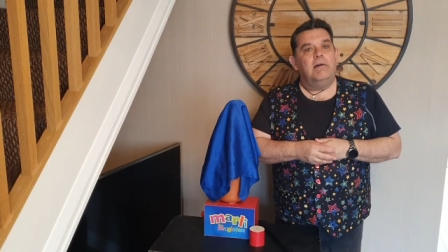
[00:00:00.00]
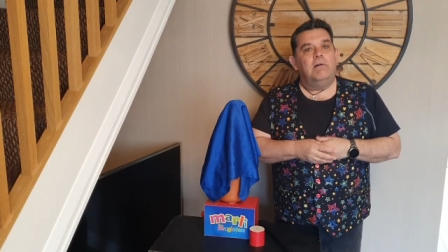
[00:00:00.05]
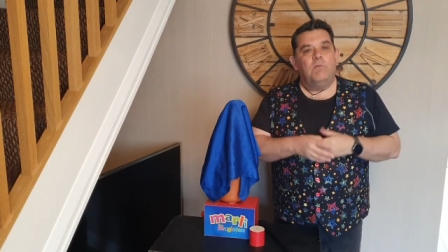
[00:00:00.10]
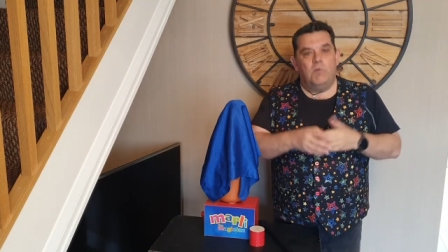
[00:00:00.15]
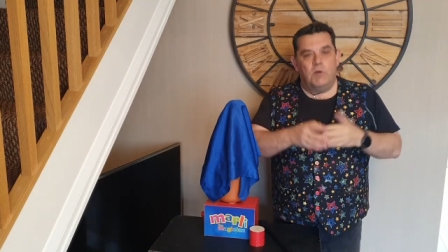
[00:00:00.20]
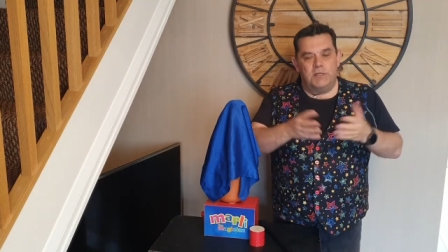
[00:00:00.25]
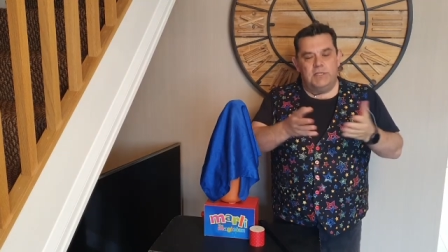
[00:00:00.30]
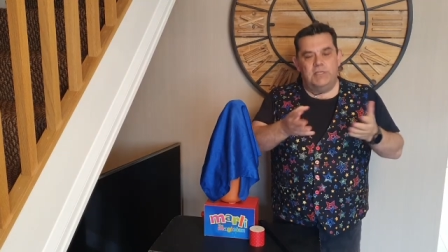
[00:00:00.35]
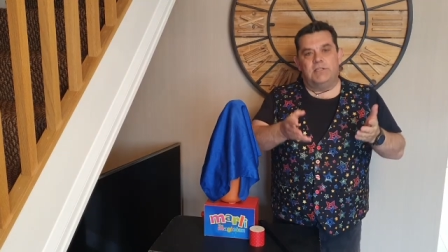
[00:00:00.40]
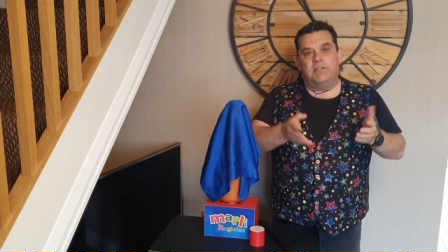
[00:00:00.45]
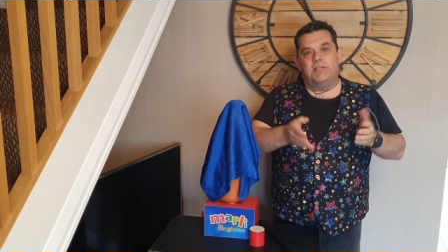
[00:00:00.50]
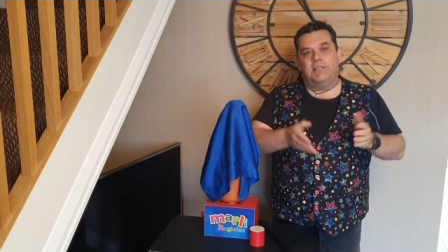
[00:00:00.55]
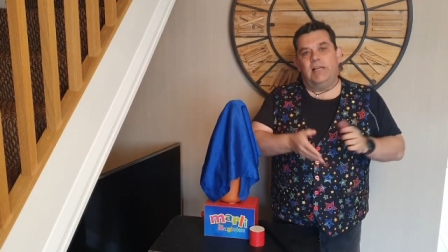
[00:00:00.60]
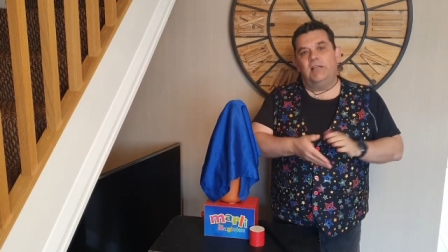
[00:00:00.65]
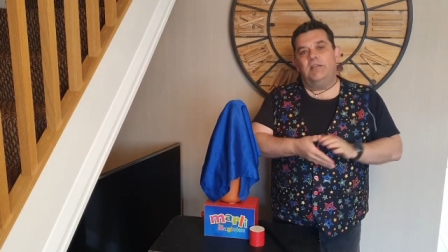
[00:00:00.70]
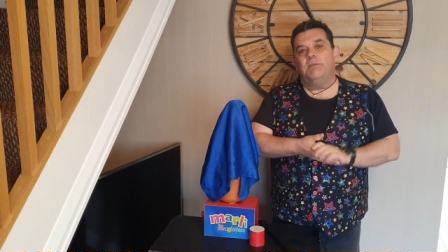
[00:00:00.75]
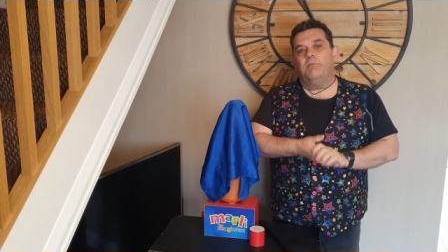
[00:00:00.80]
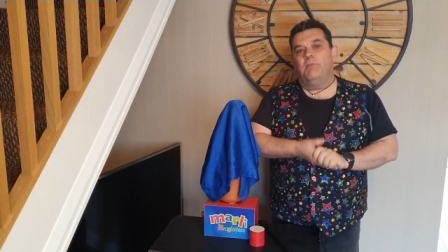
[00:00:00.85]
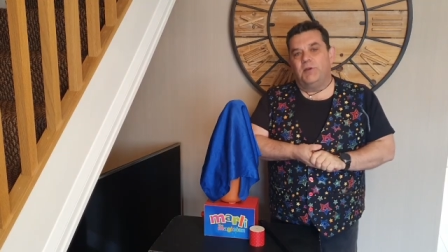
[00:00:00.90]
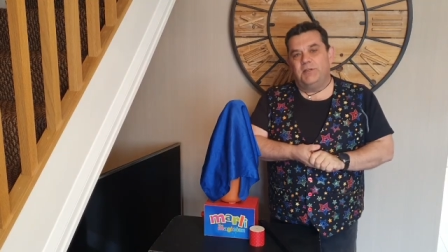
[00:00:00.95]
wanted to tell
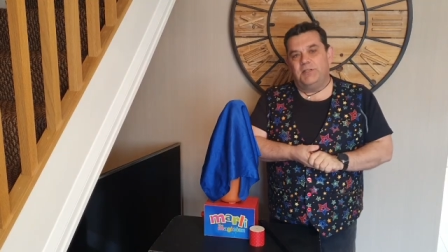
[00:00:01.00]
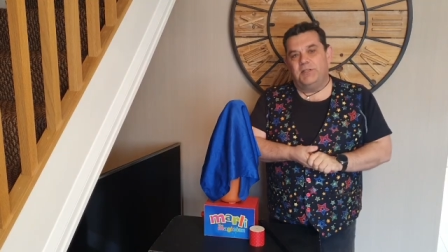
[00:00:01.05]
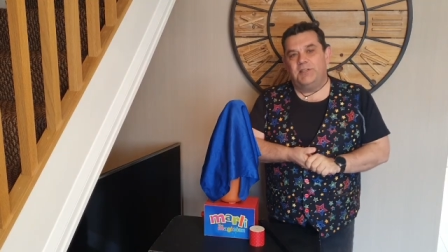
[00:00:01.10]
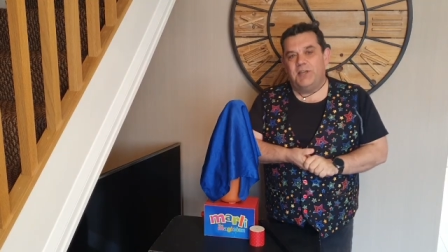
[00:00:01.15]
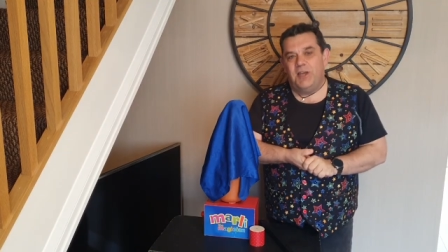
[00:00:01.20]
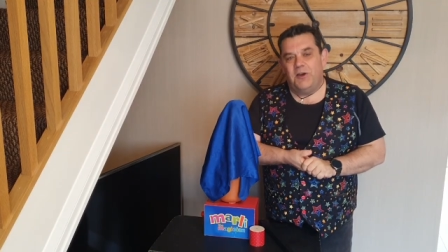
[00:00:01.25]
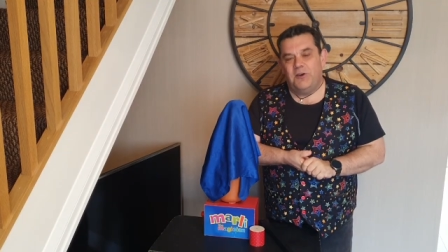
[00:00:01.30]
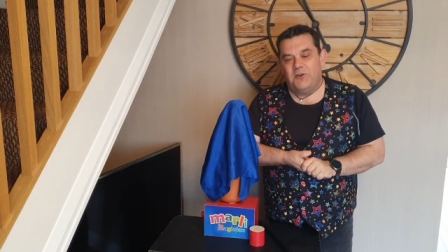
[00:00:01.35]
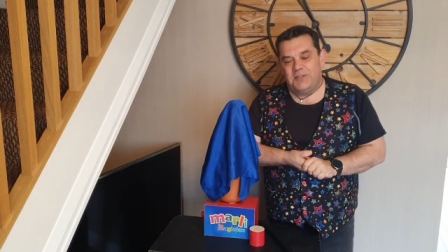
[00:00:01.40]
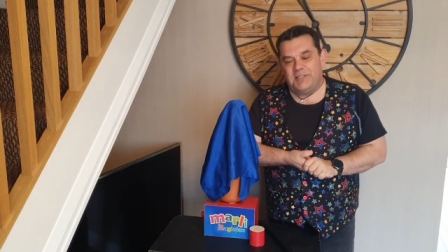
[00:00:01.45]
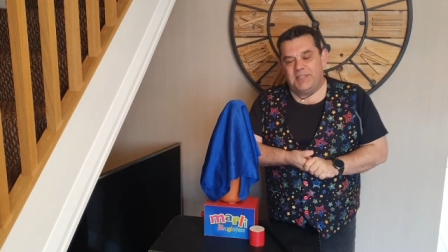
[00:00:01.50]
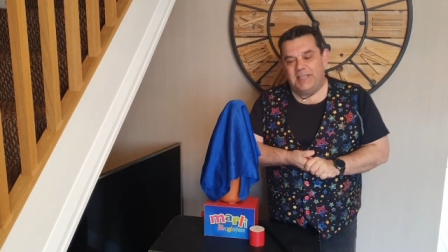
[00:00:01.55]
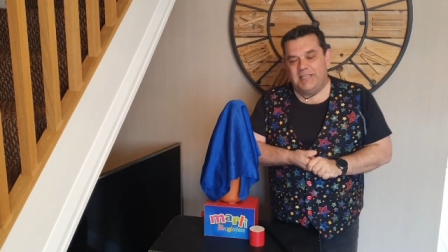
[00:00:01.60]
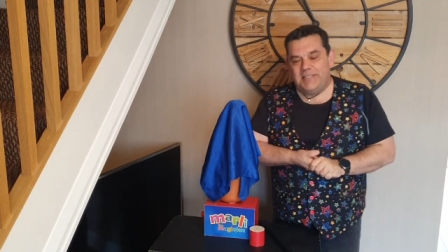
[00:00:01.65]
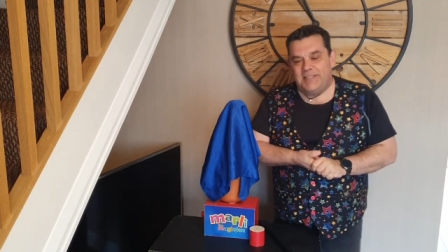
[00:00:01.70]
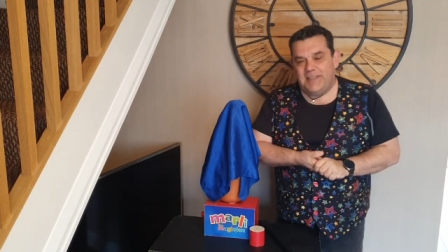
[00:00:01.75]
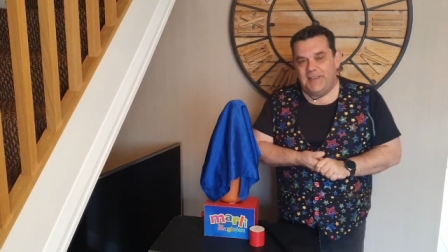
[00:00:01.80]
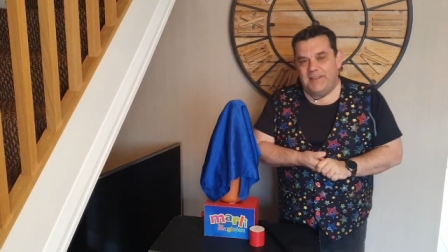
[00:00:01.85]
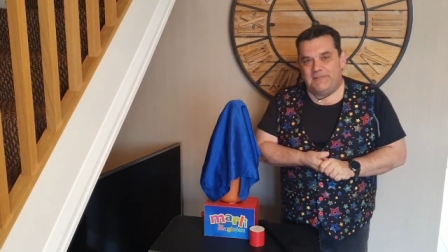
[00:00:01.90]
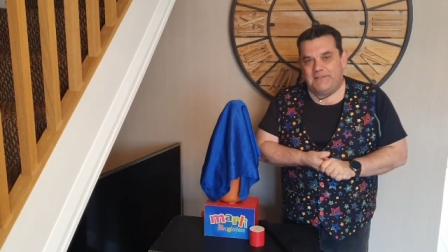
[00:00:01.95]
you boys and girls is
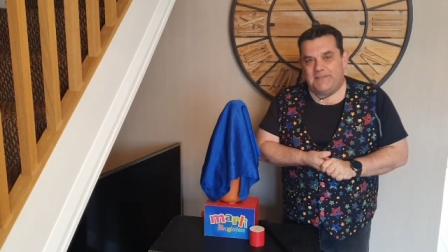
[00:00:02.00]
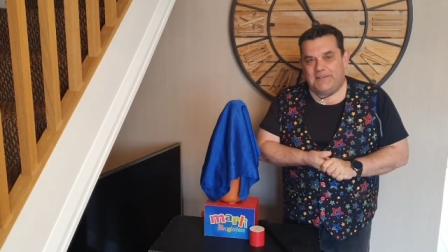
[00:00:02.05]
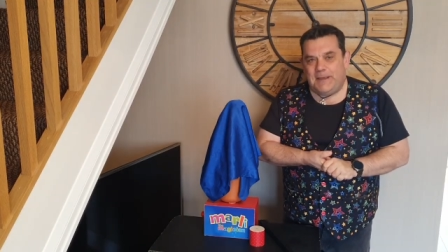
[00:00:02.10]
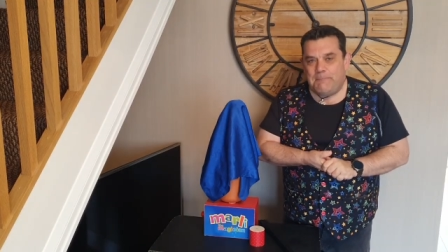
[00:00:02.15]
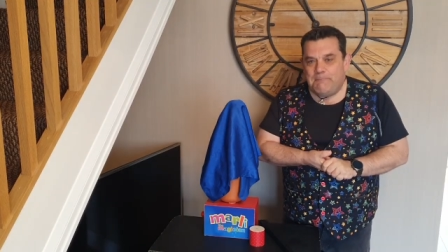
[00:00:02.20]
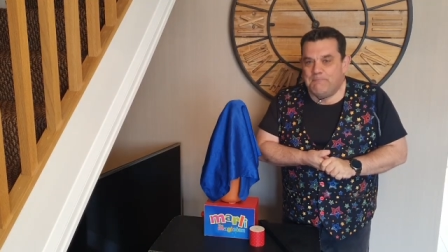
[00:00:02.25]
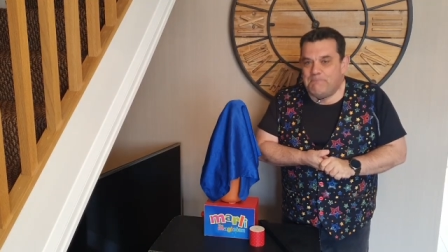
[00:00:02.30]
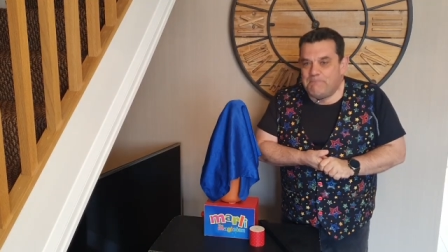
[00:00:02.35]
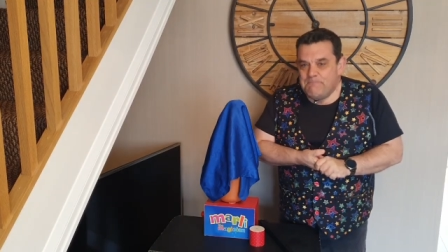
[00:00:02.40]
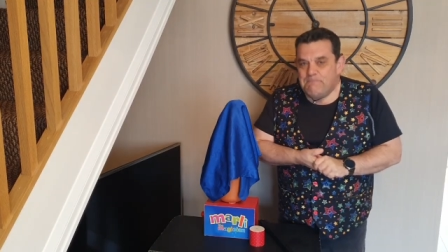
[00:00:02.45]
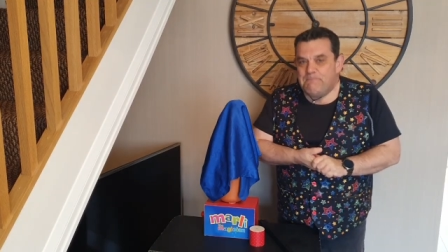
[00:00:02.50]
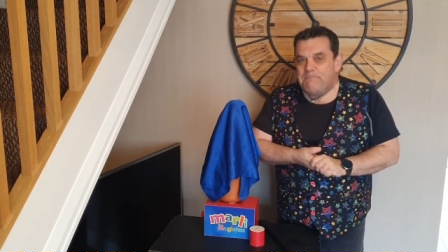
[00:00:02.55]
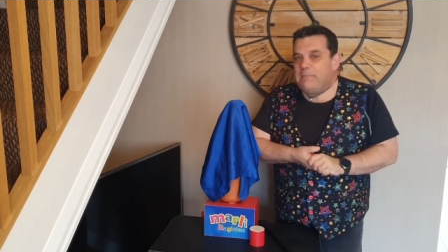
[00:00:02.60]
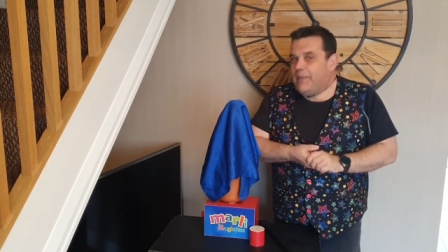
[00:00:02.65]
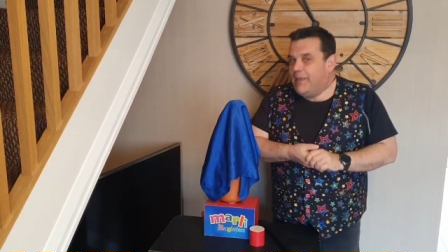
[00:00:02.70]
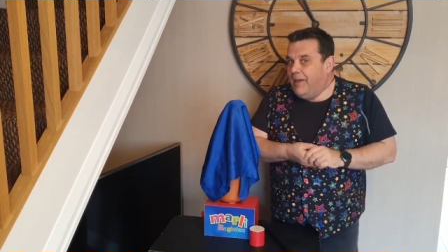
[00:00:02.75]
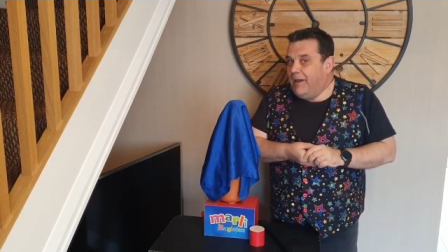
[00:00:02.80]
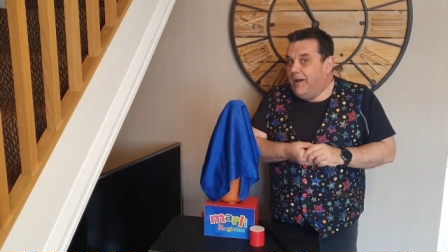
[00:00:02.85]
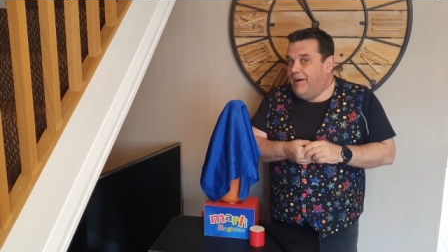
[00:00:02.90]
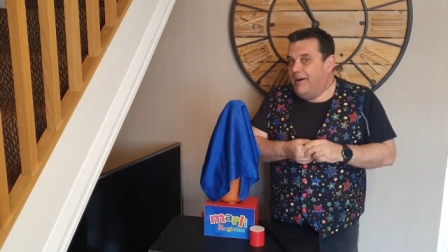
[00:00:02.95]
that um,
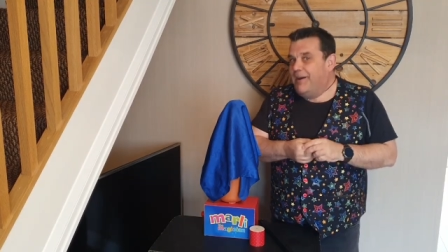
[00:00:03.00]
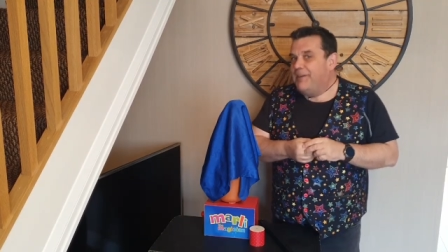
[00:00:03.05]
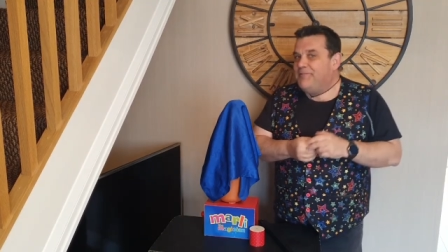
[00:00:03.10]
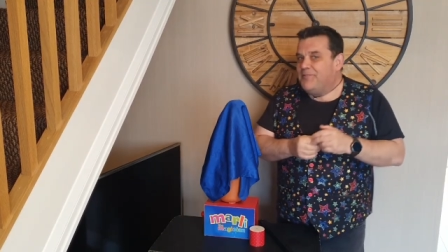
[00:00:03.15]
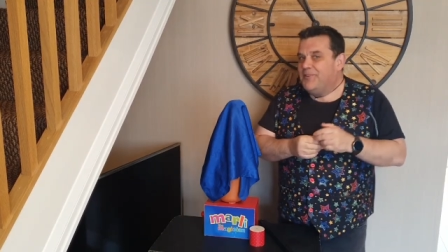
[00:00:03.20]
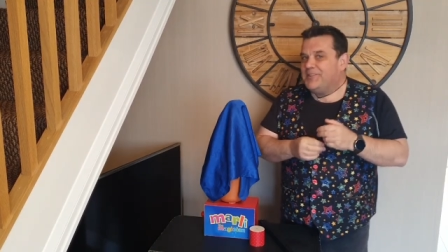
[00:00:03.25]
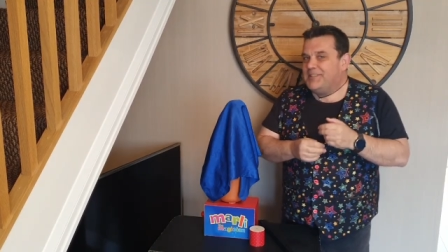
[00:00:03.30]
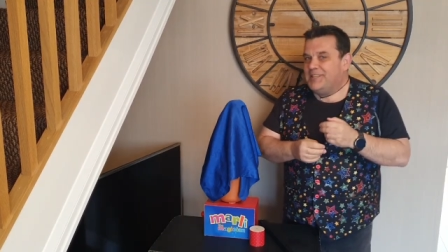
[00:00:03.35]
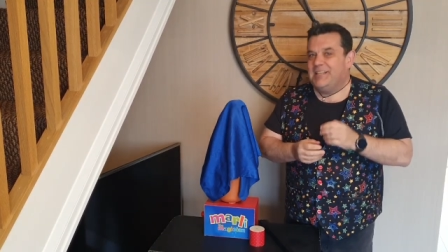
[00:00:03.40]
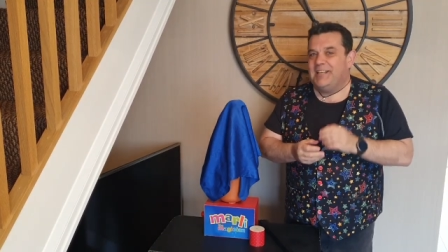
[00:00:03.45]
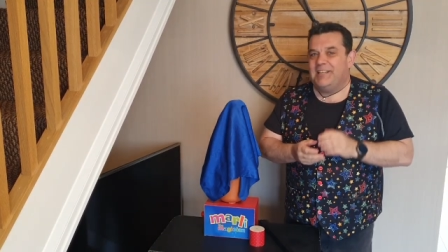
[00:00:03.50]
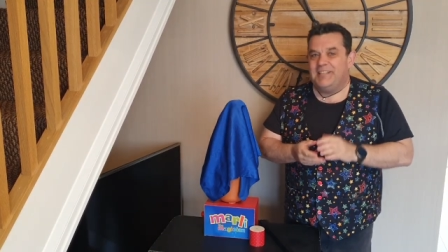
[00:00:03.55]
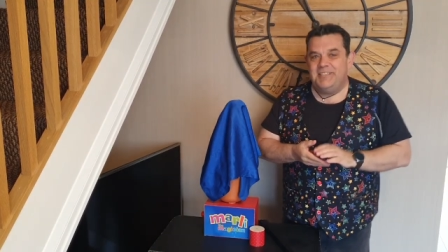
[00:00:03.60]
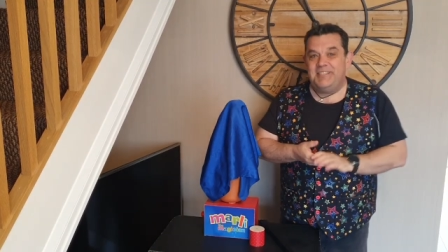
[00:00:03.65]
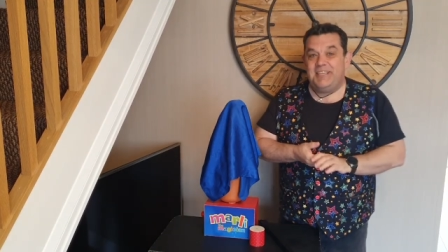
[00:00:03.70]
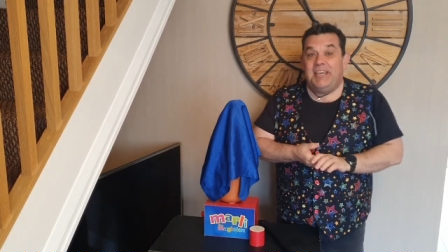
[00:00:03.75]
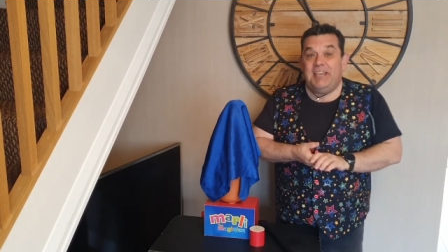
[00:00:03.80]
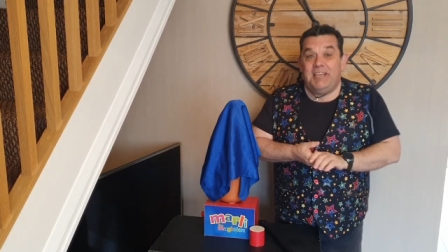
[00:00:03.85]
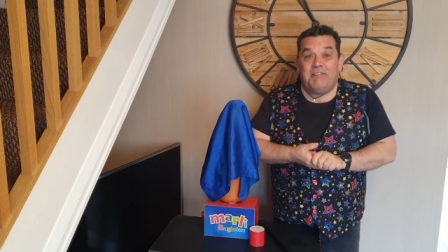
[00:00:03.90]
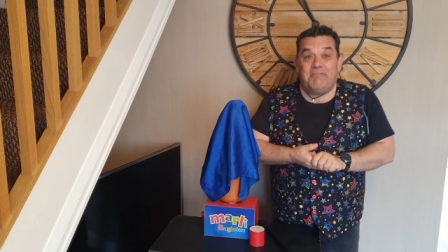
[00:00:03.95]
I've got a little
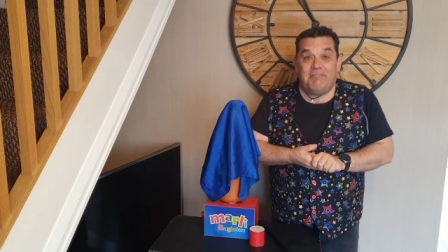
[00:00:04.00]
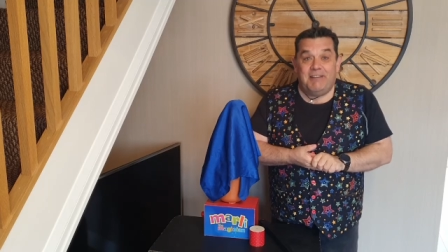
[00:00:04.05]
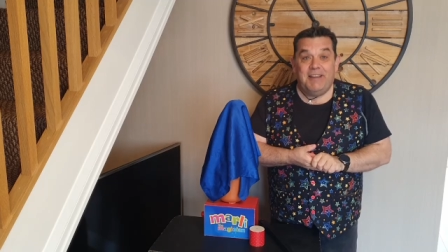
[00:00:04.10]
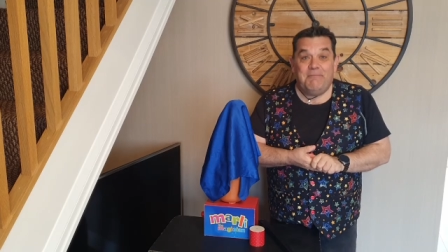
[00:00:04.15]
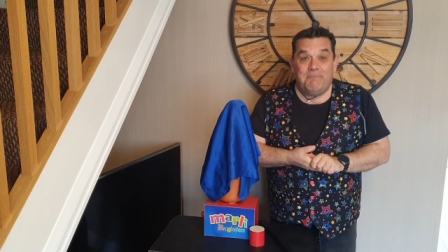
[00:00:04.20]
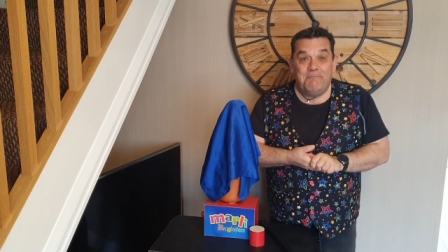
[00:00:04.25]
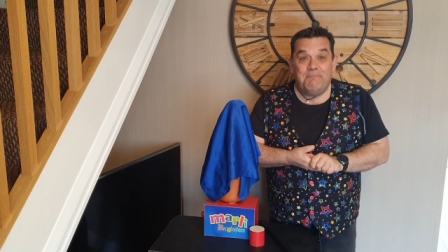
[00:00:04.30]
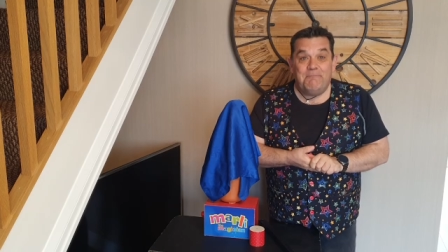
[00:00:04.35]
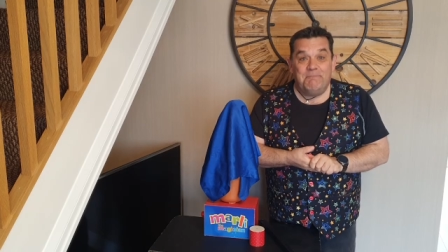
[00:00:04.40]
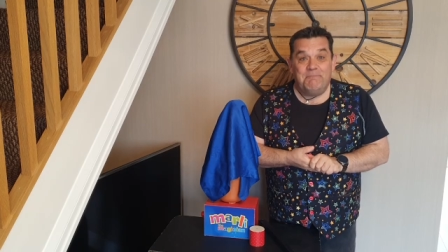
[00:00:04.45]
secret.